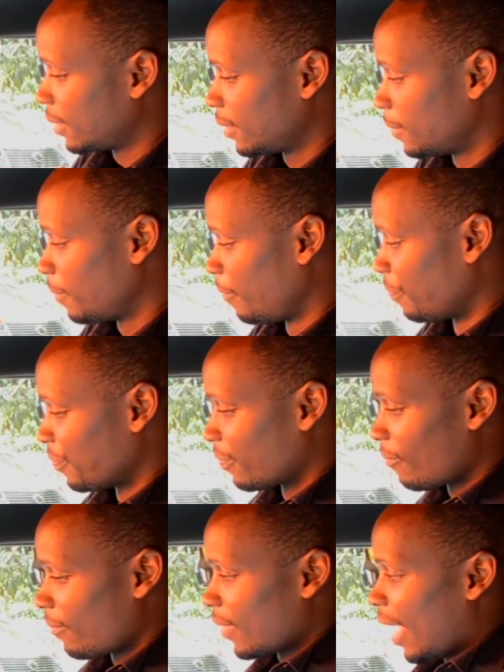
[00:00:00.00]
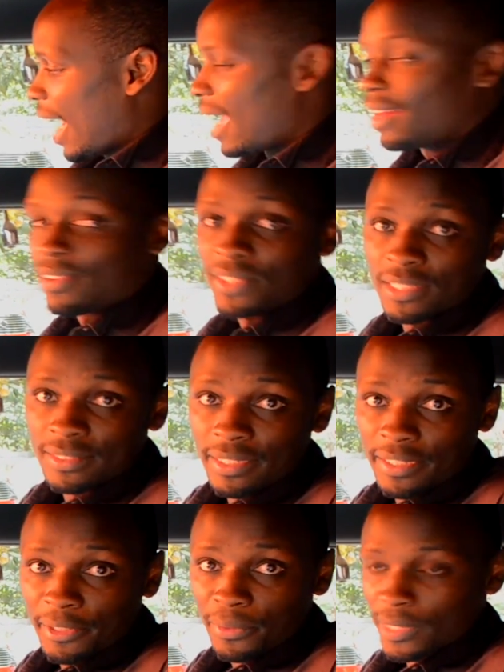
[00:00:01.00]
Um, I love the
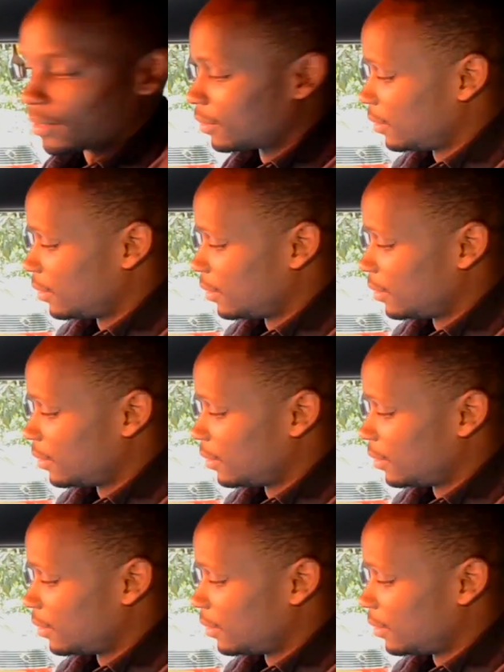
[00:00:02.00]
steering wheel.